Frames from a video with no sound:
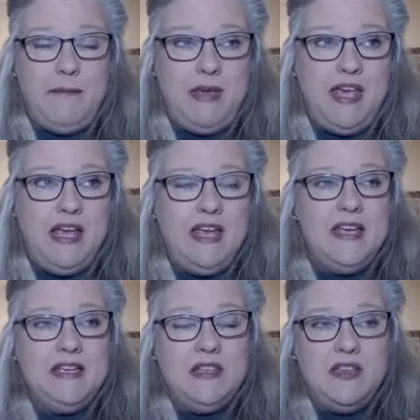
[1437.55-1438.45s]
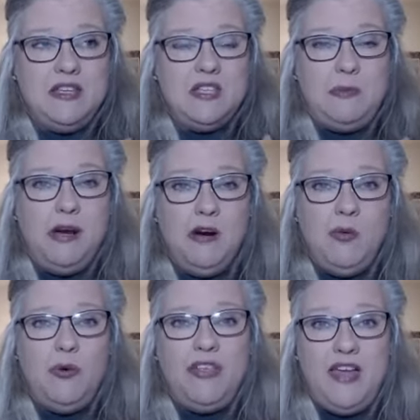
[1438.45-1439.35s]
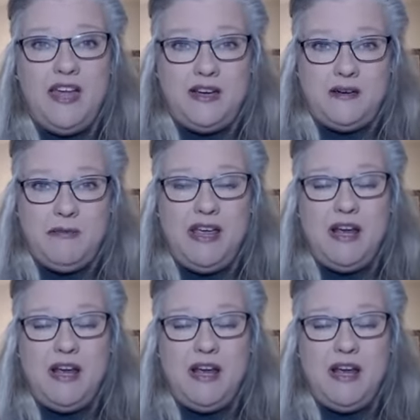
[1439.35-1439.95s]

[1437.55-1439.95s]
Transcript: Being the spirit within, being